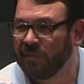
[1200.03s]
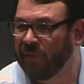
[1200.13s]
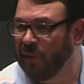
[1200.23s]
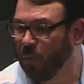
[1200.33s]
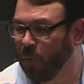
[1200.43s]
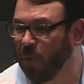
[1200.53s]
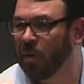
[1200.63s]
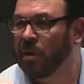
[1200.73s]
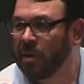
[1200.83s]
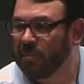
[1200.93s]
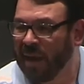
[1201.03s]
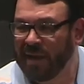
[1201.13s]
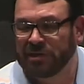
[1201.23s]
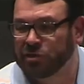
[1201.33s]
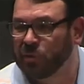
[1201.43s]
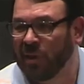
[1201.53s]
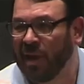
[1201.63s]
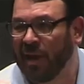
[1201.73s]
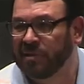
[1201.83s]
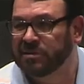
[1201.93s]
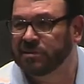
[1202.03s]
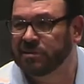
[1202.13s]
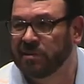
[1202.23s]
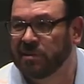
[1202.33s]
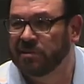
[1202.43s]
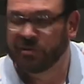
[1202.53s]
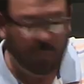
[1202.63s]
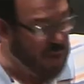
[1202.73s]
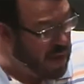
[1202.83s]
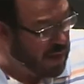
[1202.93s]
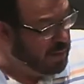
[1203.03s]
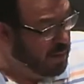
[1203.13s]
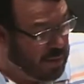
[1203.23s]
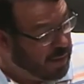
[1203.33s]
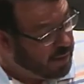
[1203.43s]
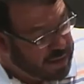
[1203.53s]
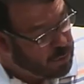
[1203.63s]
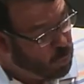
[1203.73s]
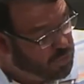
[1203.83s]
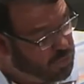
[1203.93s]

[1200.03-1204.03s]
than they were by Israelites. So God, again,